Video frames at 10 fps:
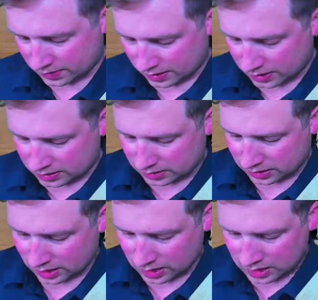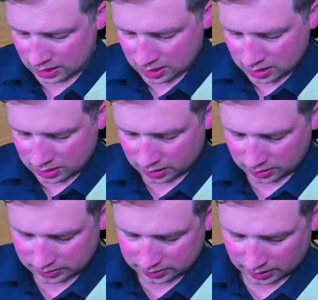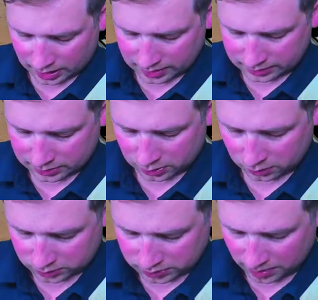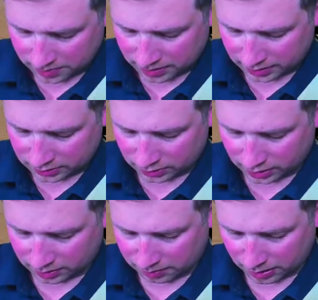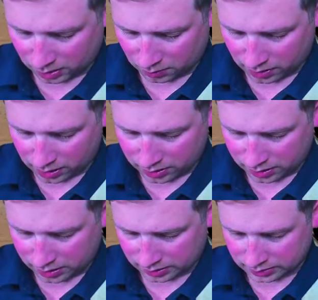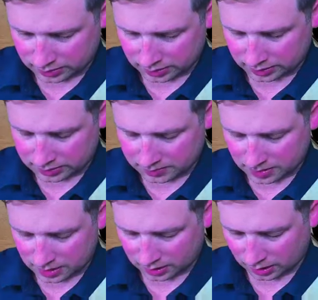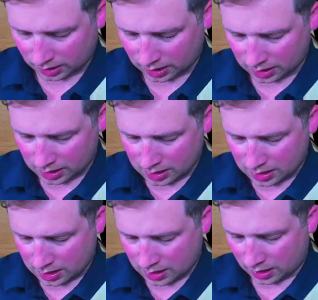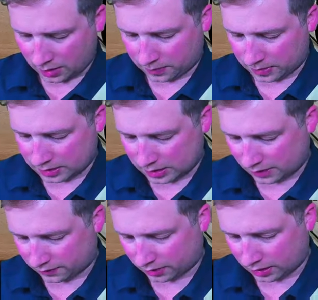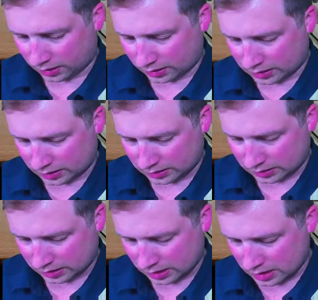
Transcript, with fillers: things this, and so some things are getting bigger while other things are getting smaller and we just have kind of like these